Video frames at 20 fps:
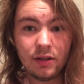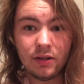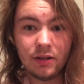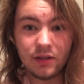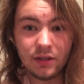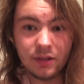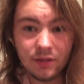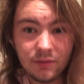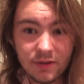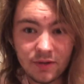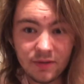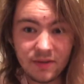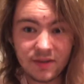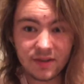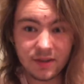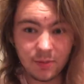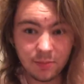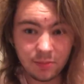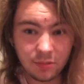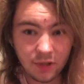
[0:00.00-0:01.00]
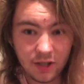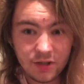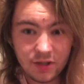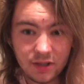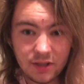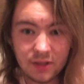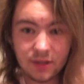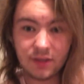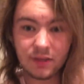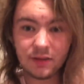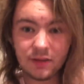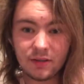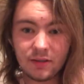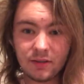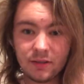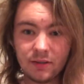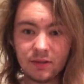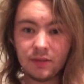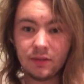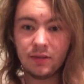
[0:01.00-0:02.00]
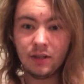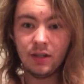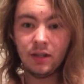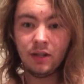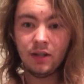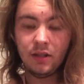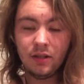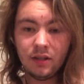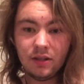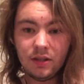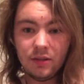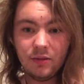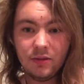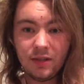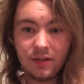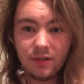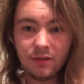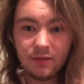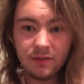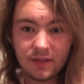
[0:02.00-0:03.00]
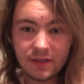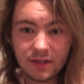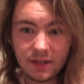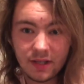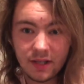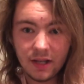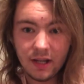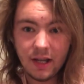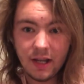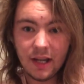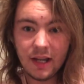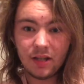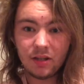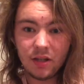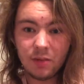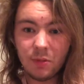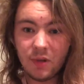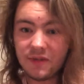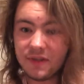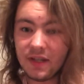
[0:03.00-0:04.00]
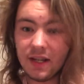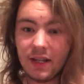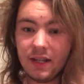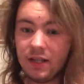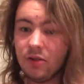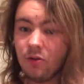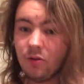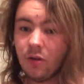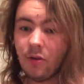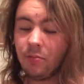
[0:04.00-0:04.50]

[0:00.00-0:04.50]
you used depression, you used a claim of saying you were a